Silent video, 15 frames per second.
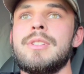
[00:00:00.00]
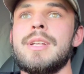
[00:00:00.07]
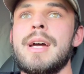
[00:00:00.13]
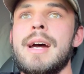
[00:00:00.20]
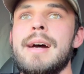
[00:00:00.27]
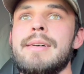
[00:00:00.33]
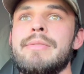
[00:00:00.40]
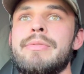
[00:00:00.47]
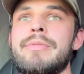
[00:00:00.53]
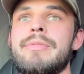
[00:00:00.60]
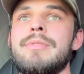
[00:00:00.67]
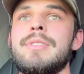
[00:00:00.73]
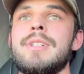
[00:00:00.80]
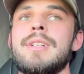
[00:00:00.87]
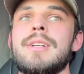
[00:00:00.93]
have,
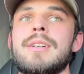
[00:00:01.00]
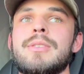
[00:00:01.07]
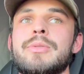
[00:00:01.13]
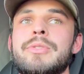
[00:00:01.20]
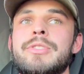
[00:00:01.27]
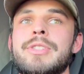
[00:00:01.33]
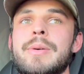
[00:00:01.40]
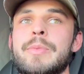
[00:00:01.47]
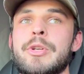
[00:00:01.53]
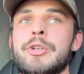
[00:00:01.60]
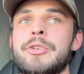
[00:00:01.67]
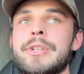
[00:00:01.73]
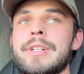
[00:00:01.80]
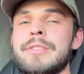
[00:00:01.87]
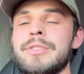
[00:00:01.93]
some
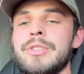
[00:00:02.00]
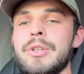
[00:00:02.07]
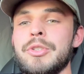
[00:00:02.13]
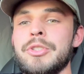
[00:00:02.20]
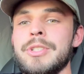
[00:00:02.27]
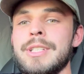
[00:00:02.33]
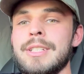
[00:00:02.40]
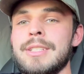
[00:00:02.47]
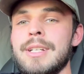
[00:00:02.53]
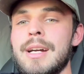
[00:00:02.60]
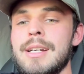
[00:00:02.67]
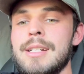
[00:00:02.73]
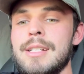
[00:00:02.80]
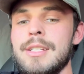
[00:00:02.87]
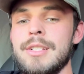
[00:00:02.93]
degree of social
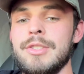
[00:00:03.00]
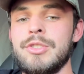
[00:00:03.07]
anxiety.